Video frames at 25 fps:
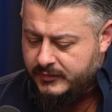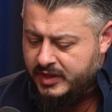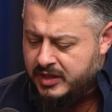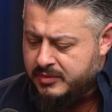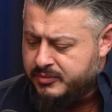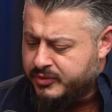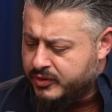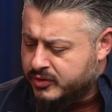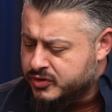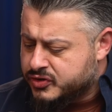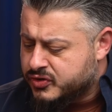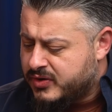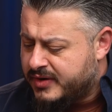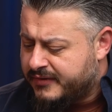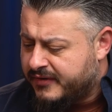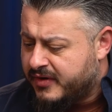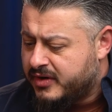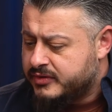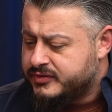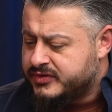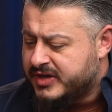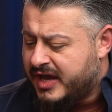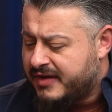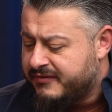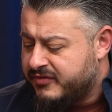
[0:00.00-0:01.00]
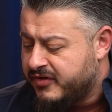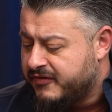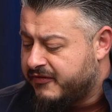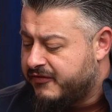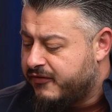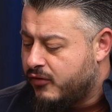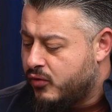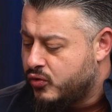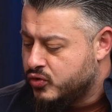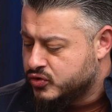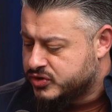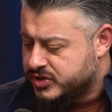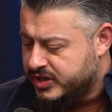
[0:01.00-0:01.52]
but also to have the
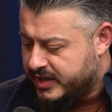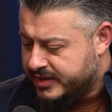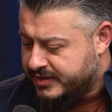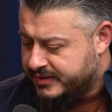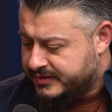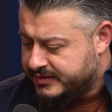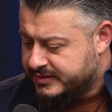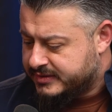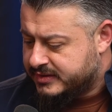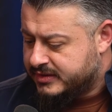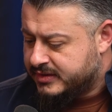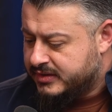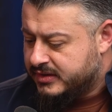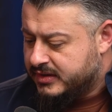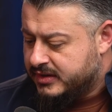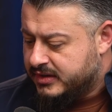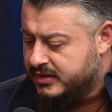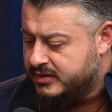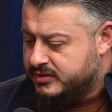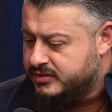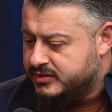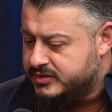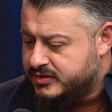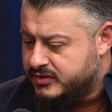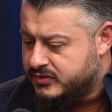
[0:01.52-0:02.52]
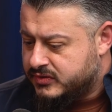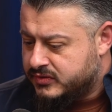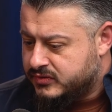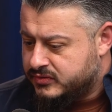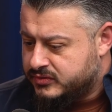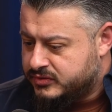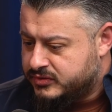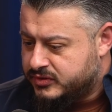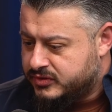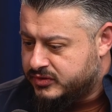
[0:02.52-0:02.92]
foresight to